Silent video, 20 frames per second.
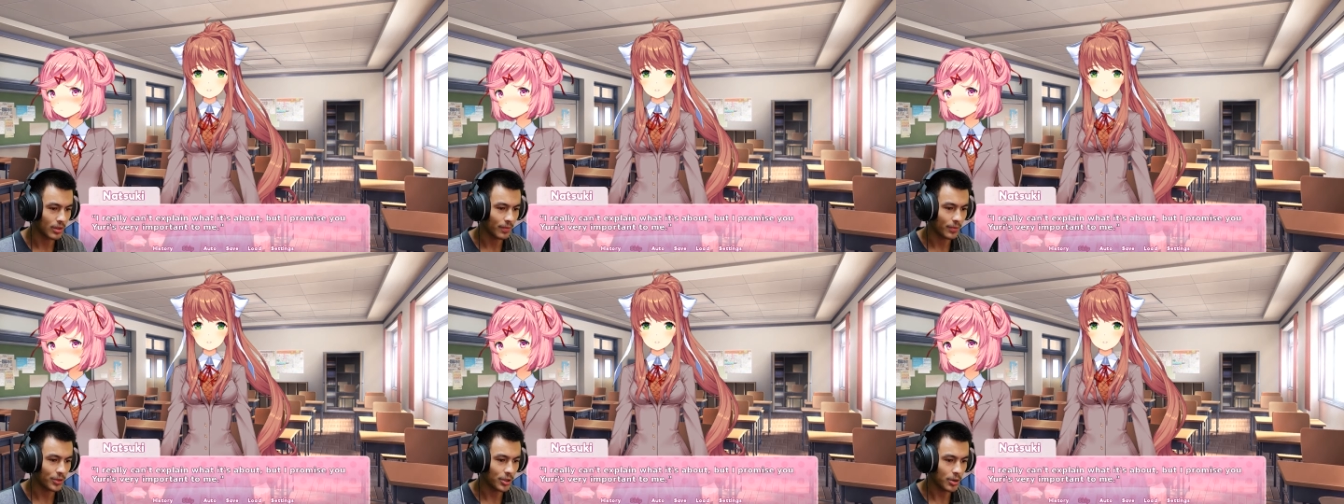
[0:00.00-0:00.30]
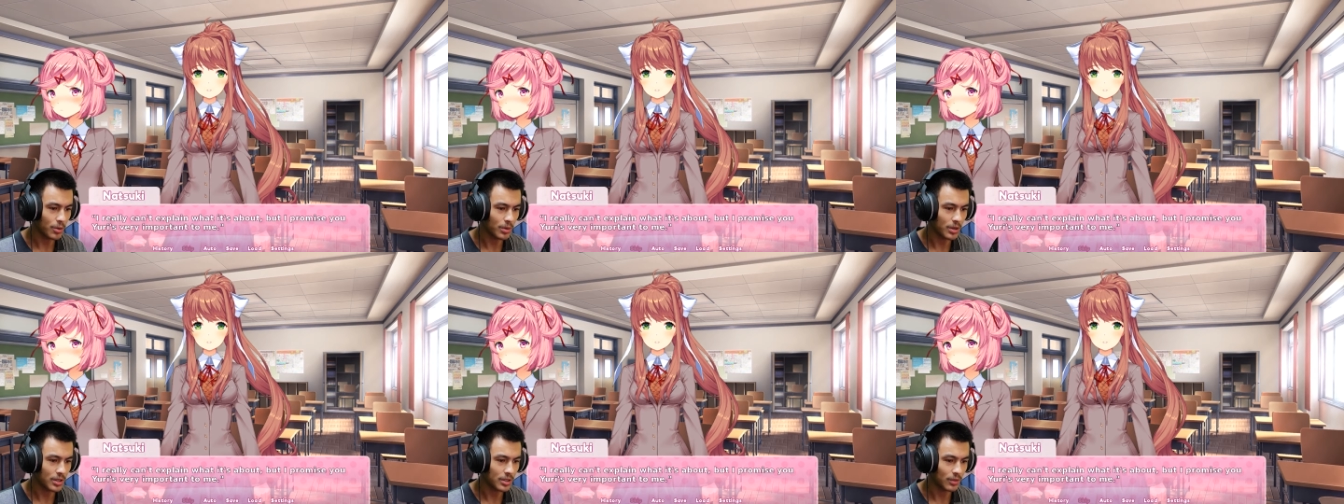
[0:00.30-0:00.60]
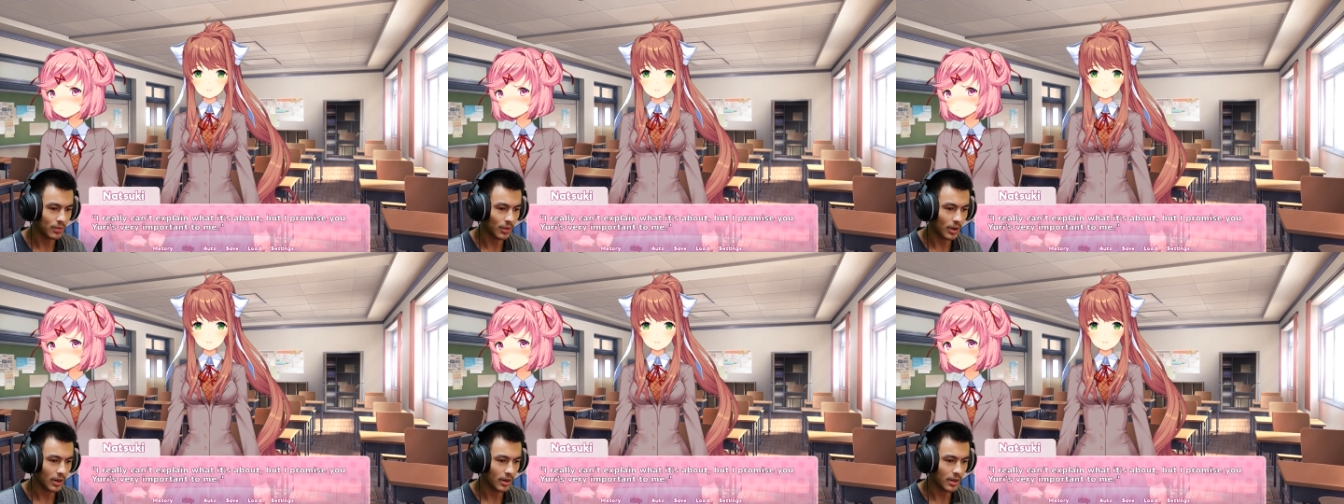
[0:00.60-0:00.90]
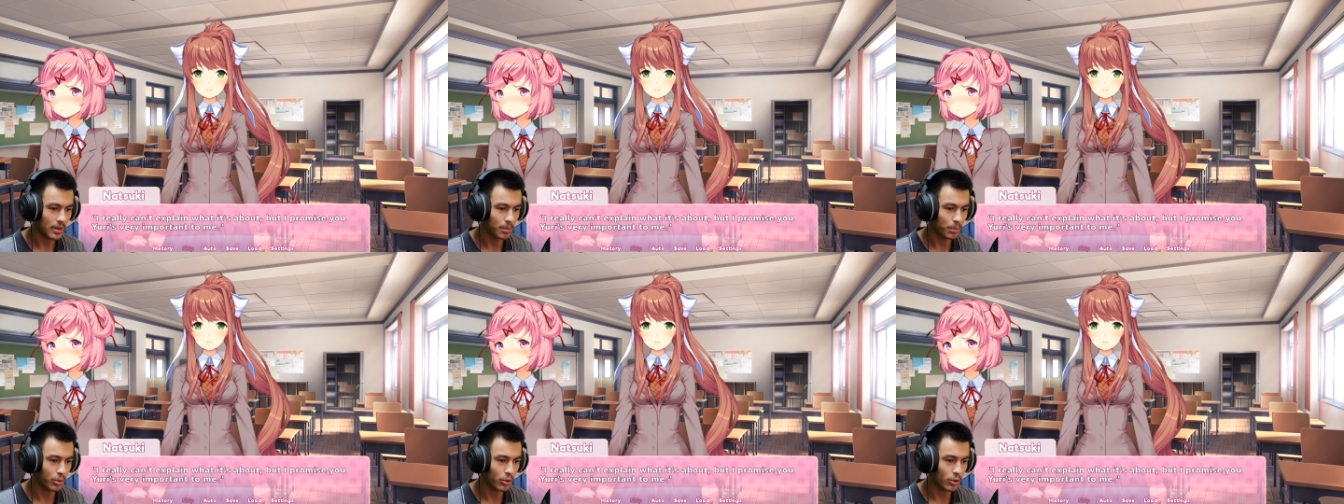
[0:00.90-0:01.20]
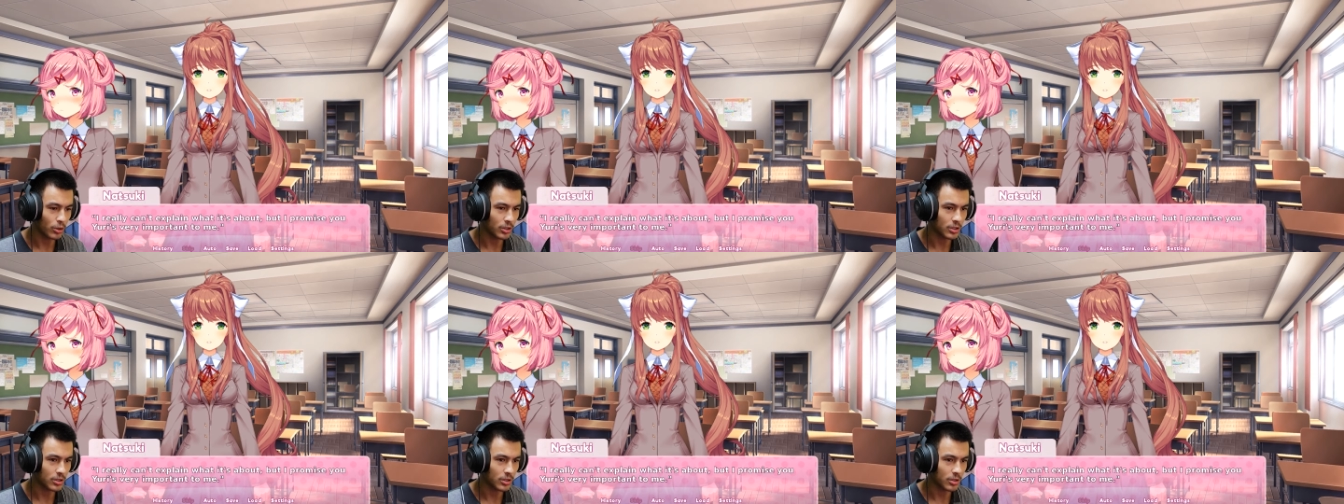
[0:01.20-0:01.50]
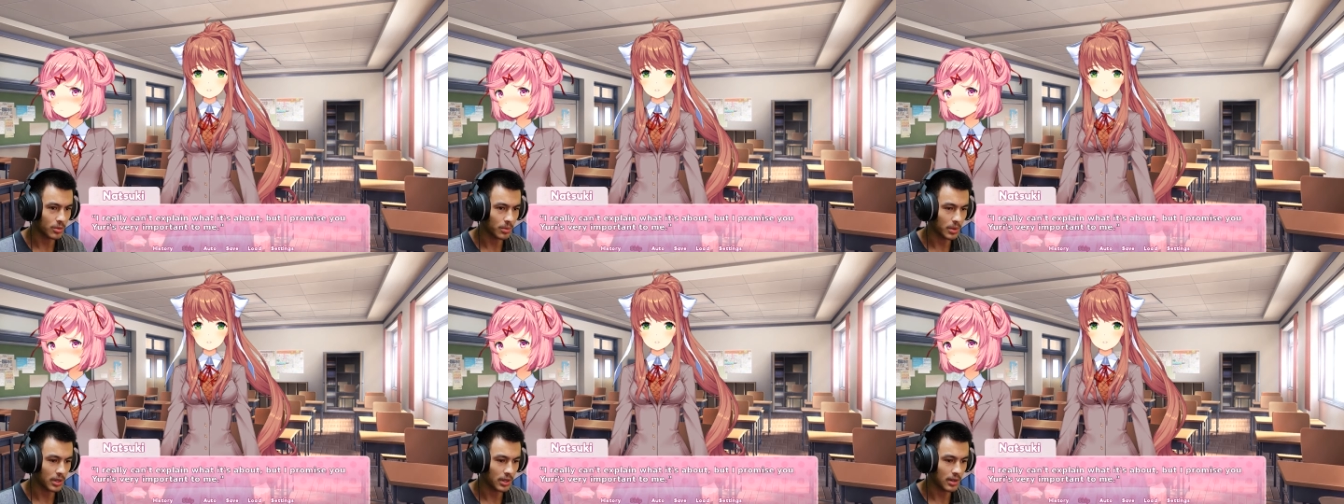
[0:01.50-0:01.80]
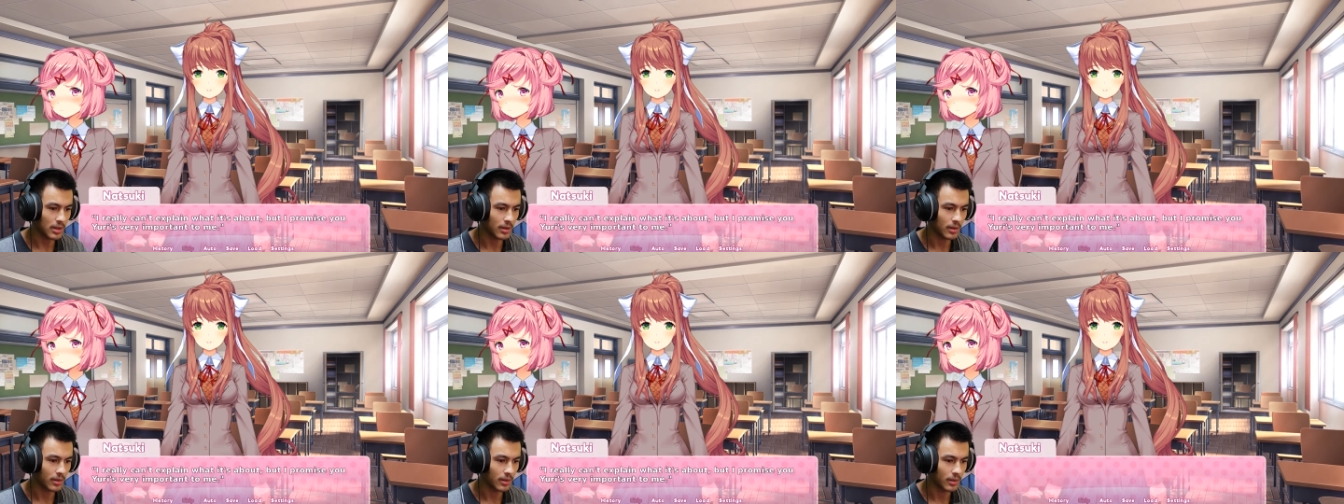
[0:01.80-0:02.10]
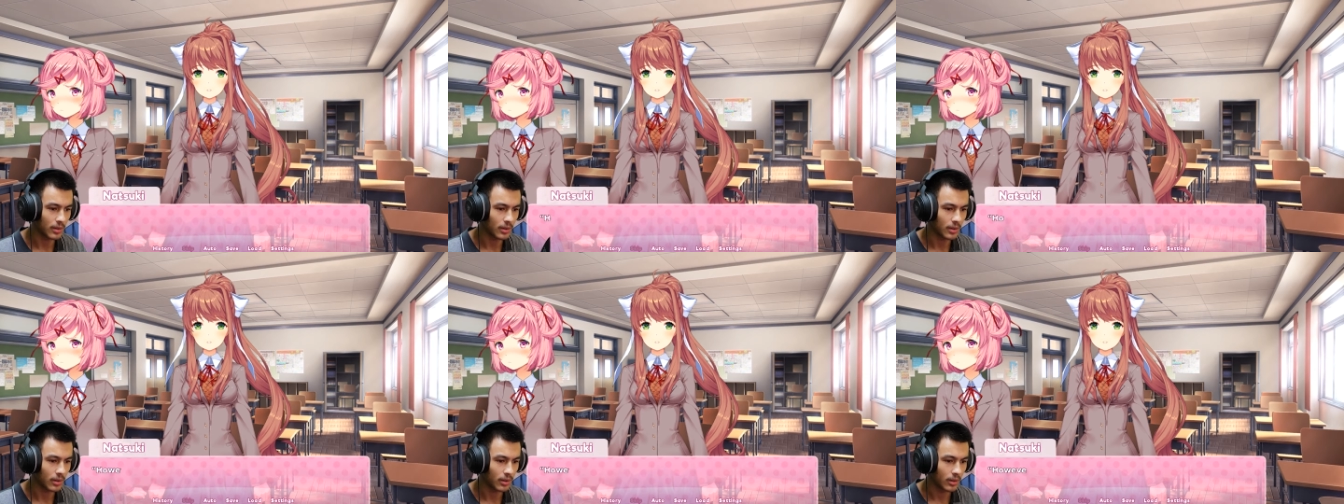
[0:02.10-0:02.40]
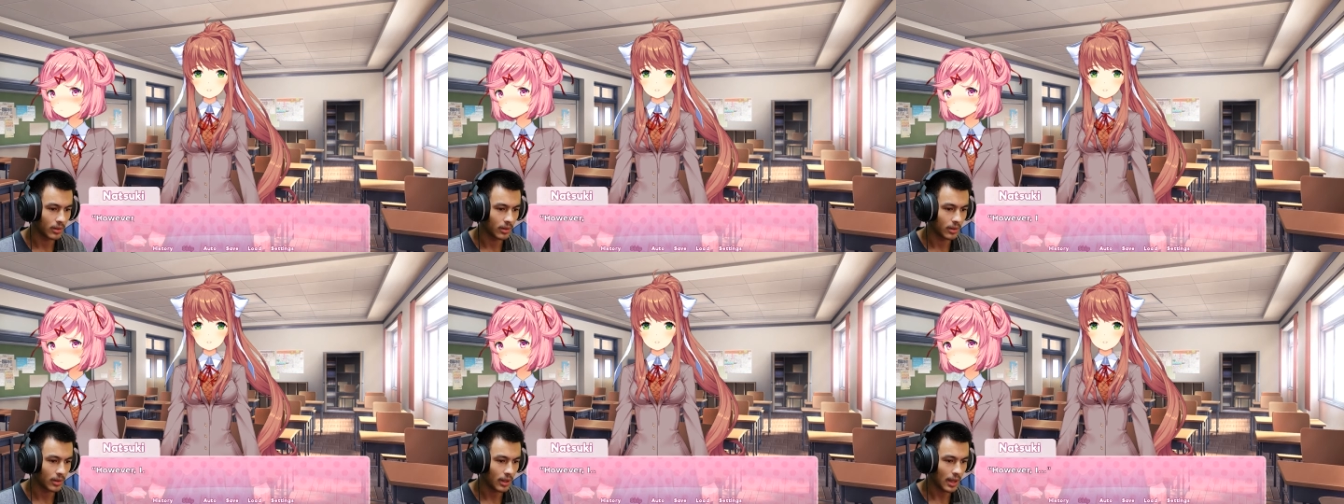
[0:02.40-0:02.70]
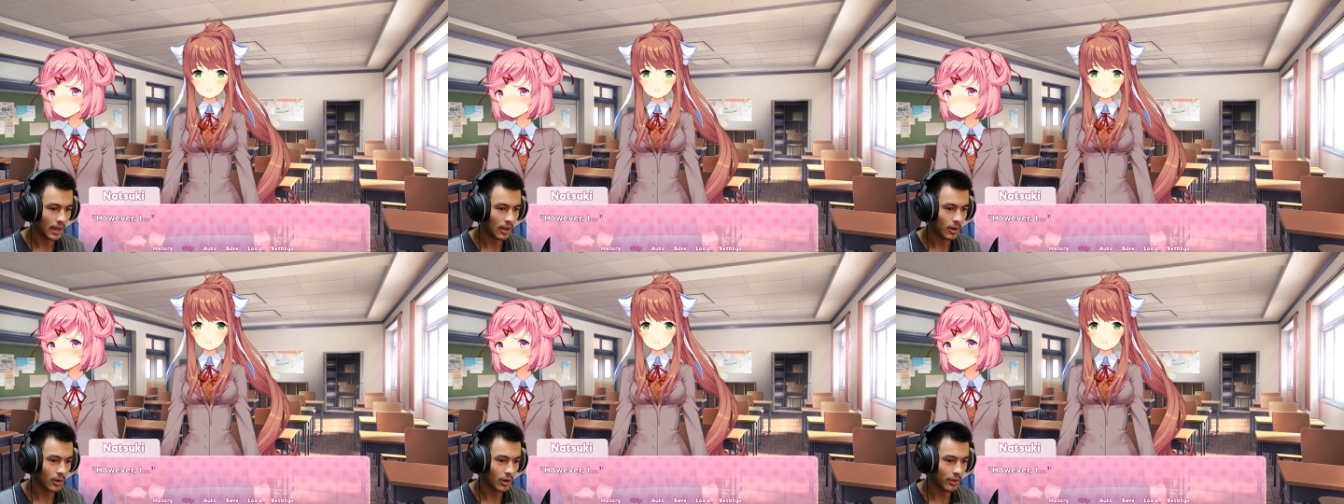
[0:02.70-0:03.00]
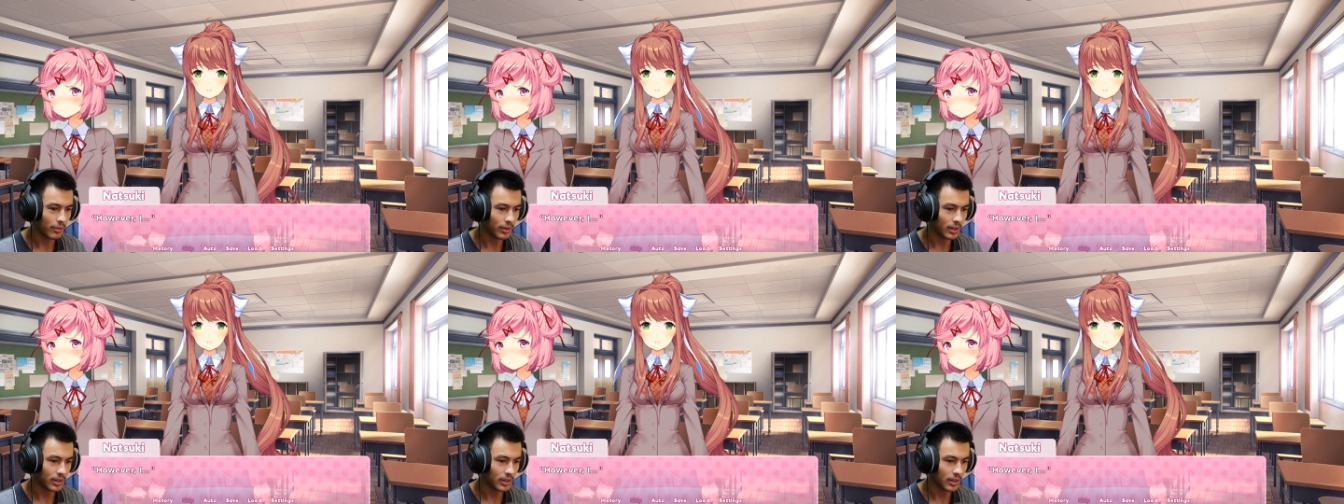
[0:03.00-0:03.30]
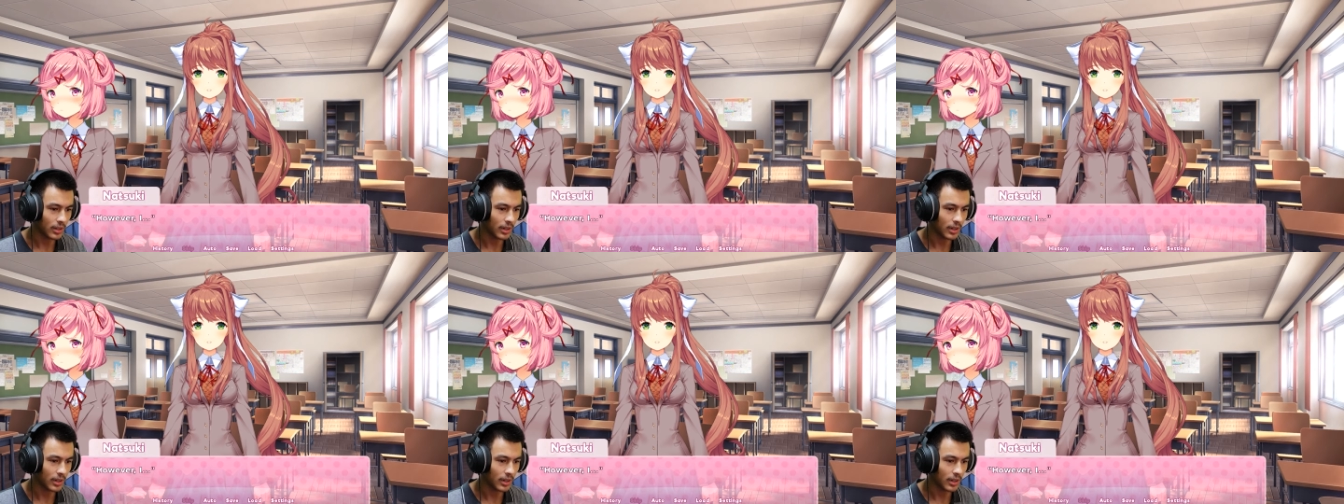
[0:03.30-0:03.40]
Yuri's very important to me. However,